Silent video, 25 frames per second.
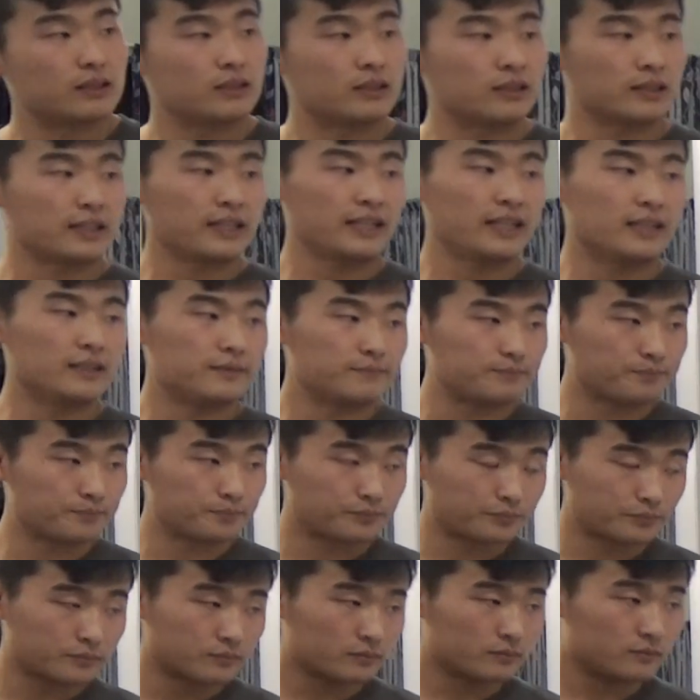Okay,
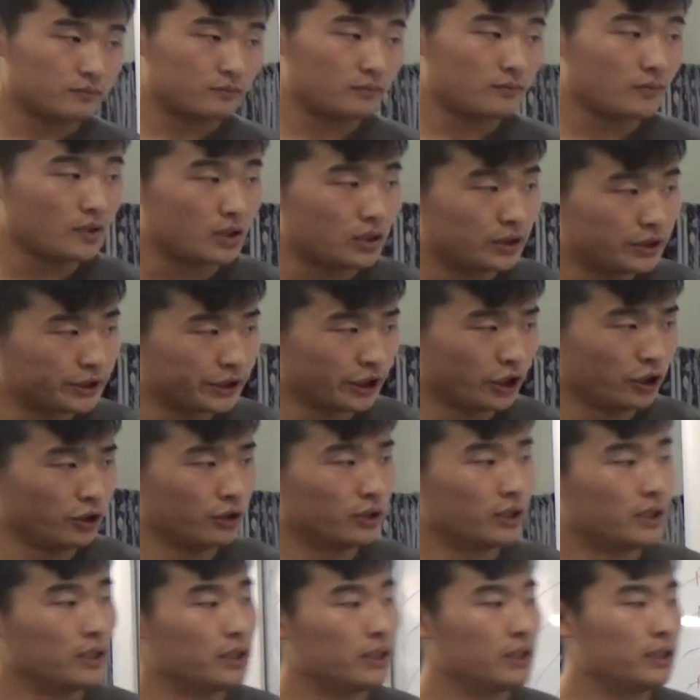
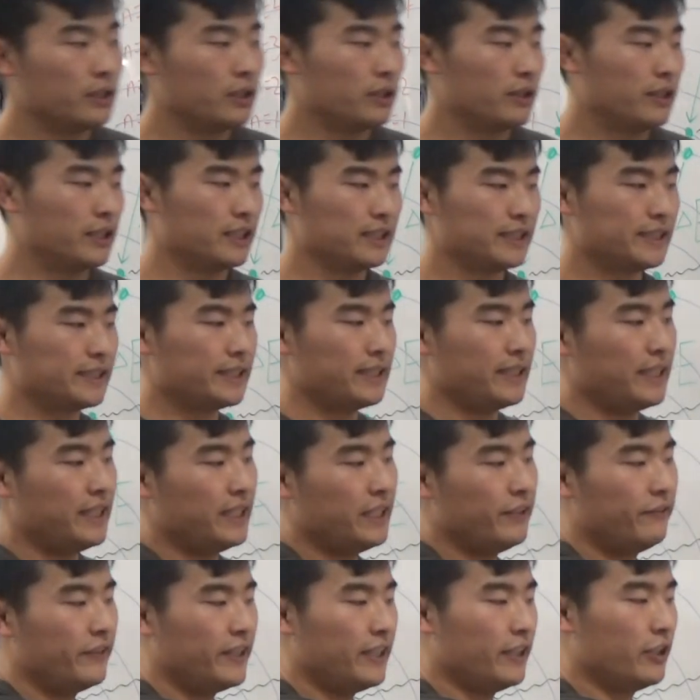so this
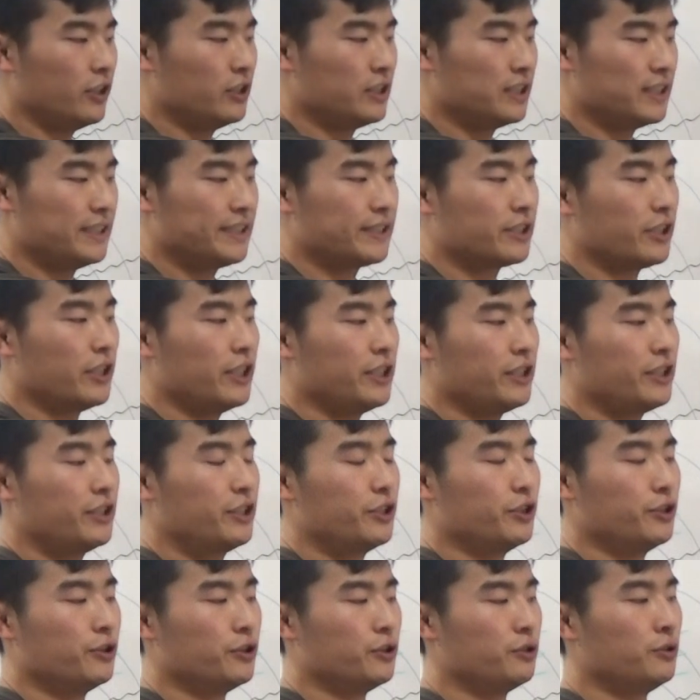EV, you're just going
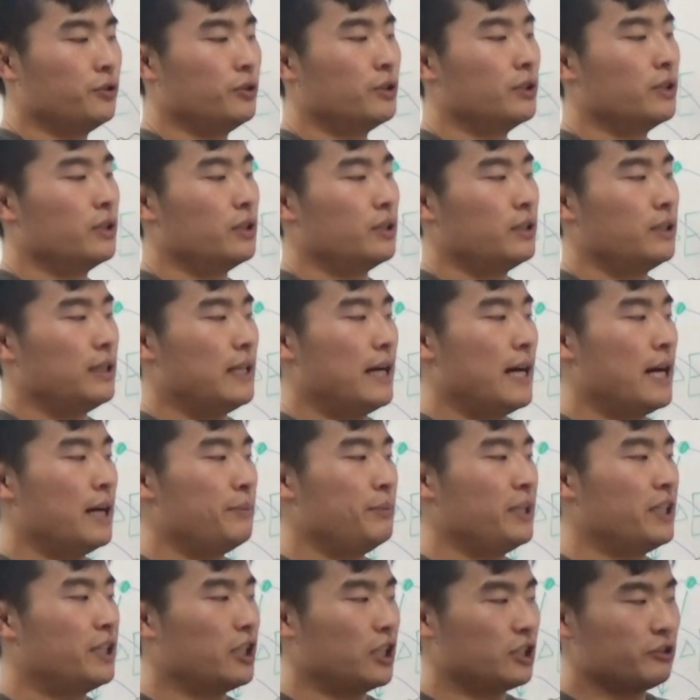to,
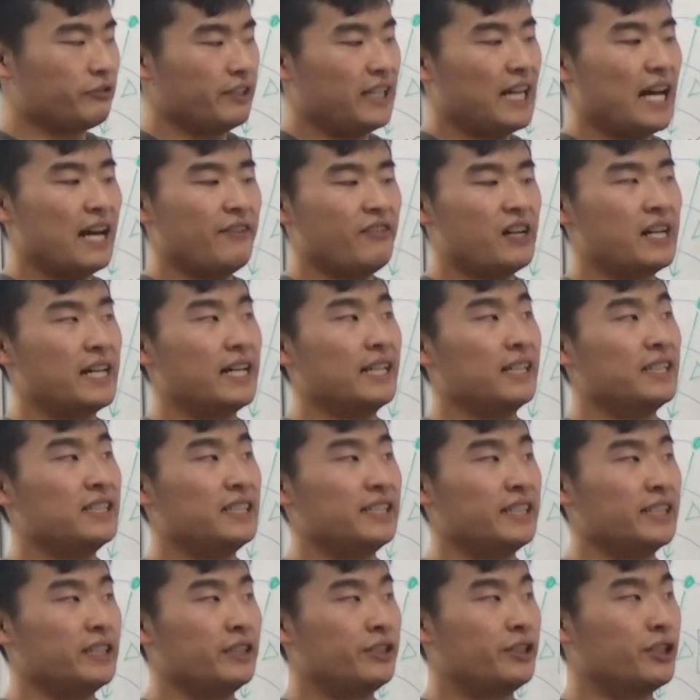because we have our
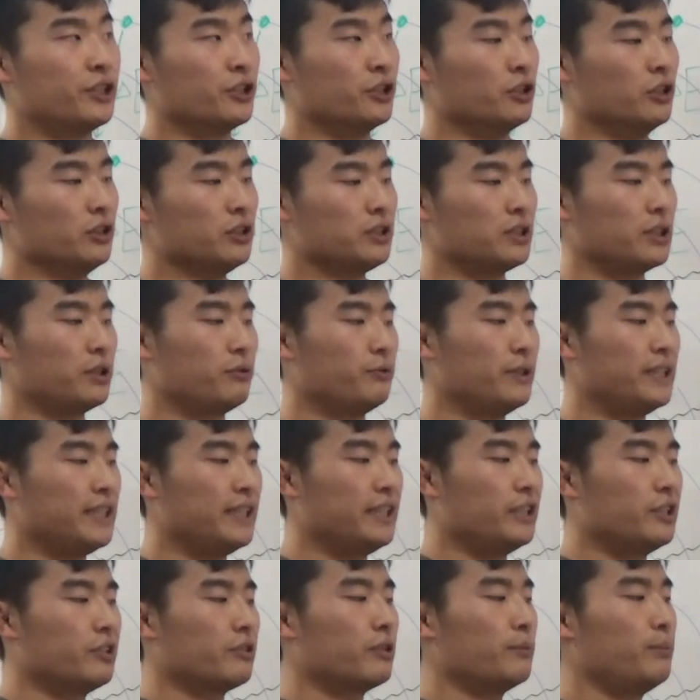energy in joules, we
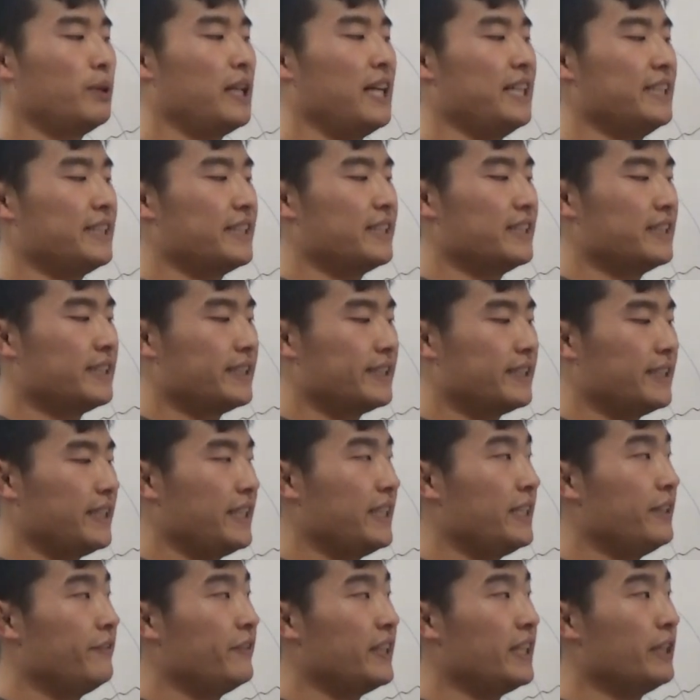need to replace this
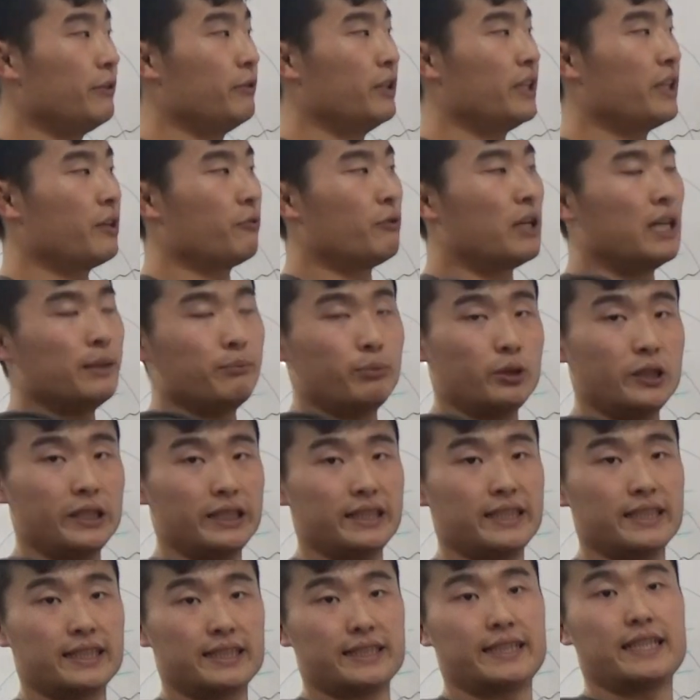EV with
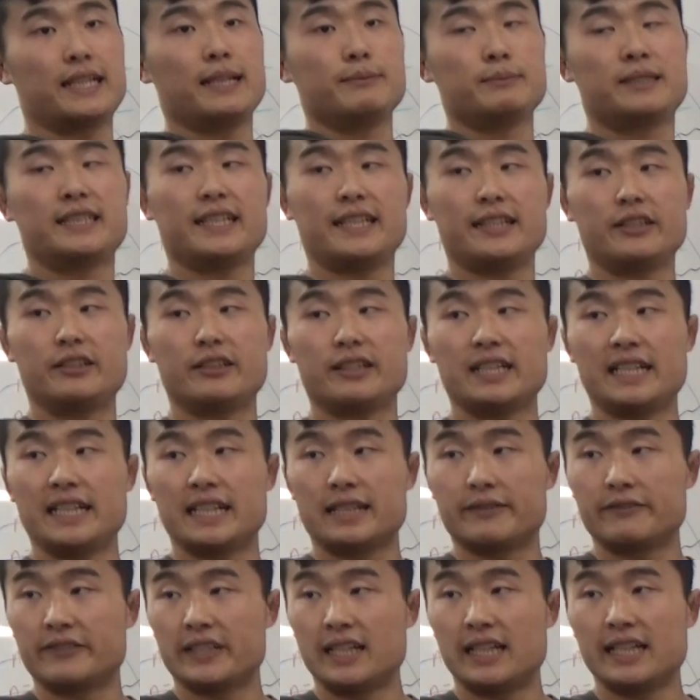1.6 times 10 to the
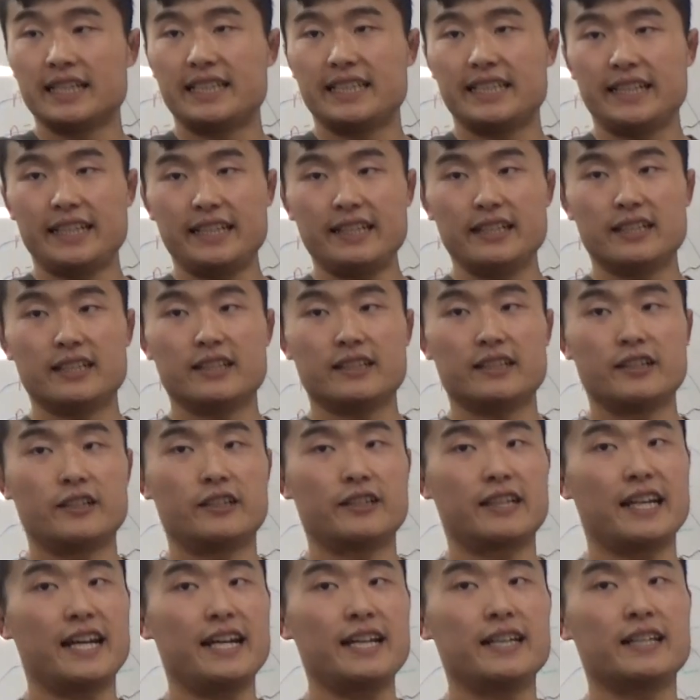negative 19.
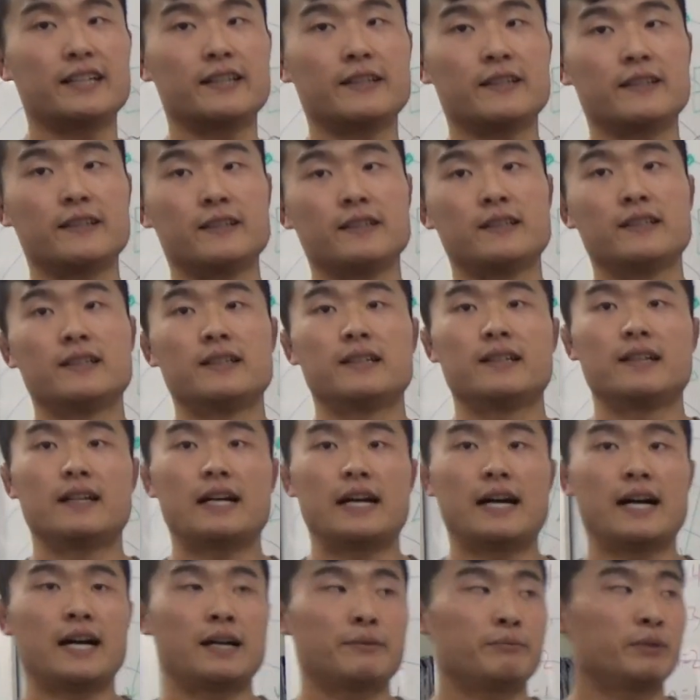Okay,
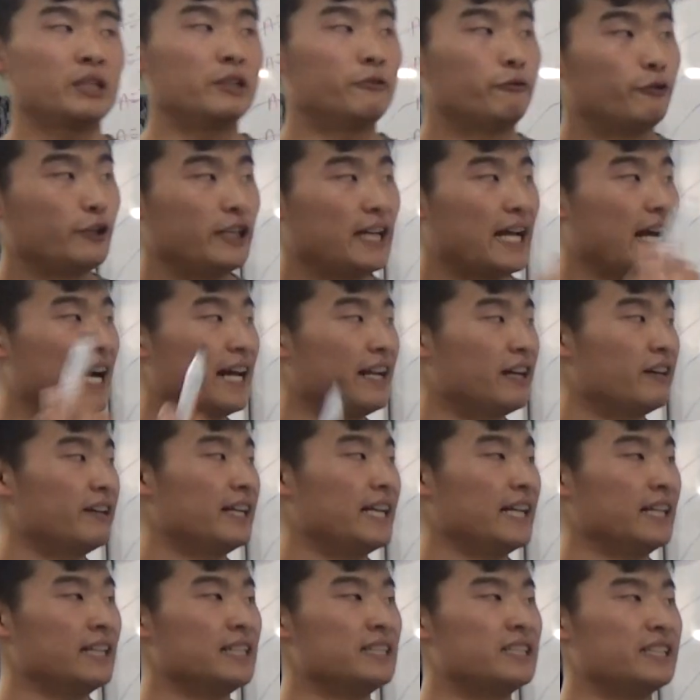if we had our
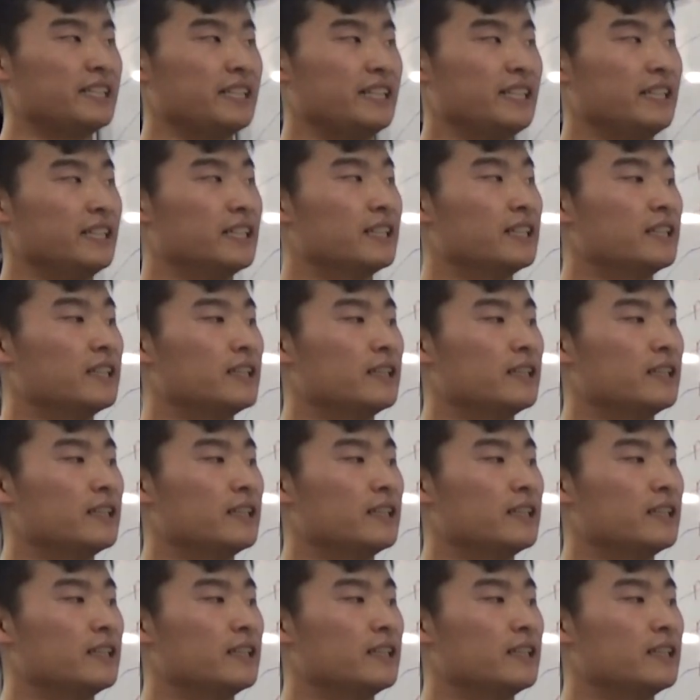energy